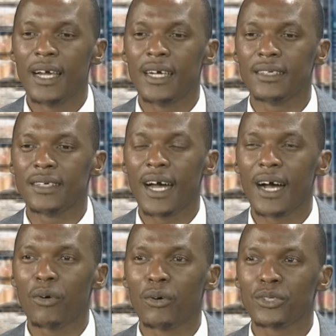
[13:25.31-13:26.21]
and you
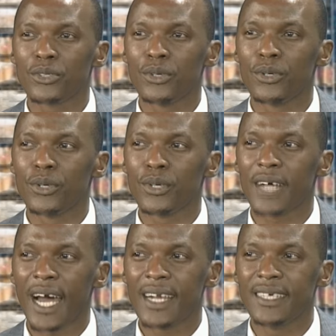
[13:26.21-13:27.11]
are also
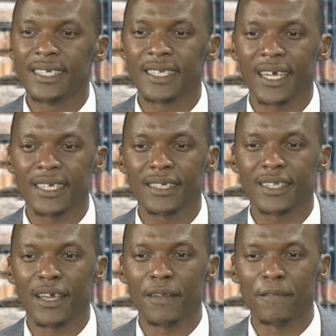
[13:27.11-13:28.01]
guaranteeing that
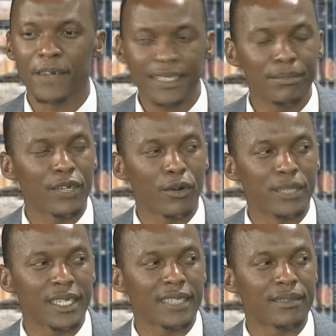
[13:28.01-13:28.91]
the investment
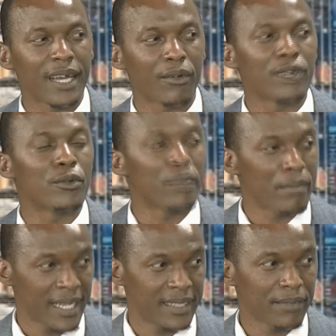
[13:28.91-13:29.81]
objectives are going to be met.